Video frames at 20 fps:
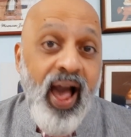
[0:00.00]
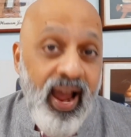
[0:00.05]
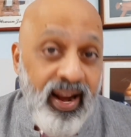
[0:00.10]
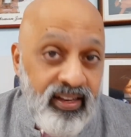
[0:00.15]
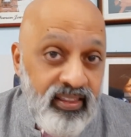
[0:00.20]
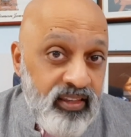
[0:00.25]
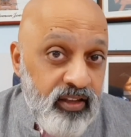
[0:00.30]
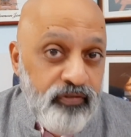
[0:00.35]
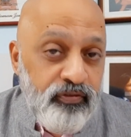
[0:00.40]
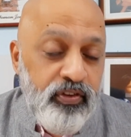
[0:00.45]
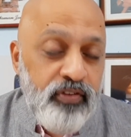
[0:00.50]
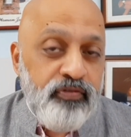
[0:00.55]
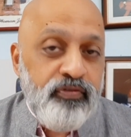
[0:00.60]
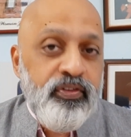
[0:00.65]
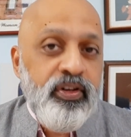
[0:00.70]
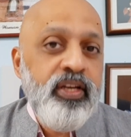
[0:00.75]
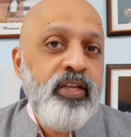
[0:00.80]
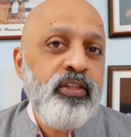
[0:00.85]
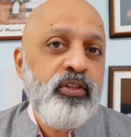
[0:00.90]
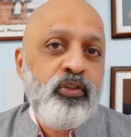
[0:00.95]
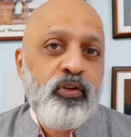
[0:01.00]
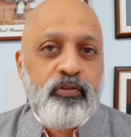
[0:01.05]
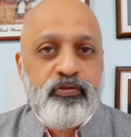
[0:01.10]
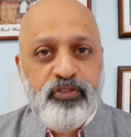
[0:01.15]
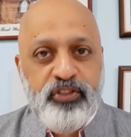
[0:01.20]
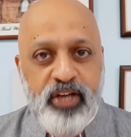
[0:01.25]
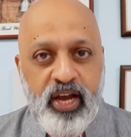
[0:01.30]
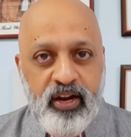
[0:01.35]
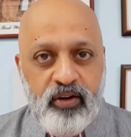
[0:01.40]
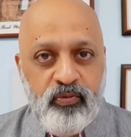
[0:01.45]
and the 15th
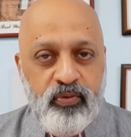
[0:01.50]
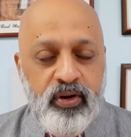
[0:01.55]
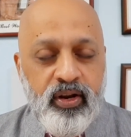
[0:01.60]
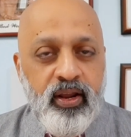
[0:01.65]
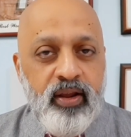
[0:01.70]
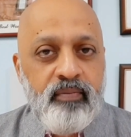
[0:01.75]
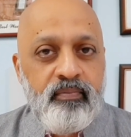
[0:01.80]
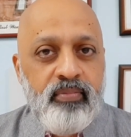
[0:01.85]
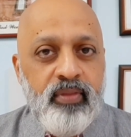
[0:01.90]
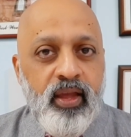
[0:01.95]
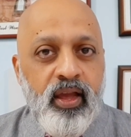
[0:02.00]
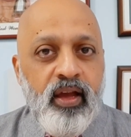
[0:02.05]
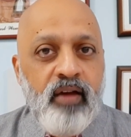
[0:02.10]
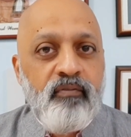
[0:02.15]
of January,